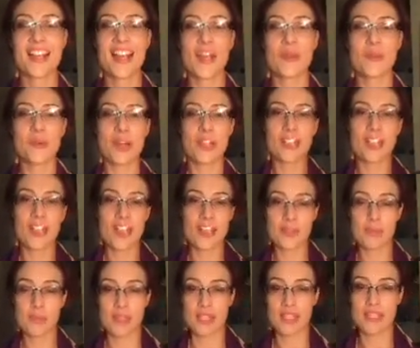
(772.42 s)
And one
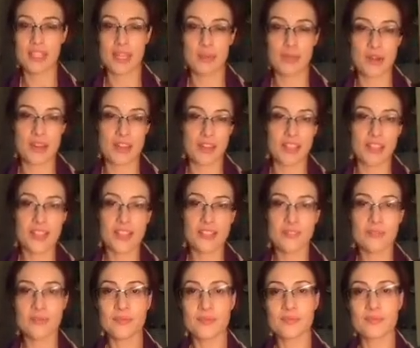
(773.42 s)
last big deep breath in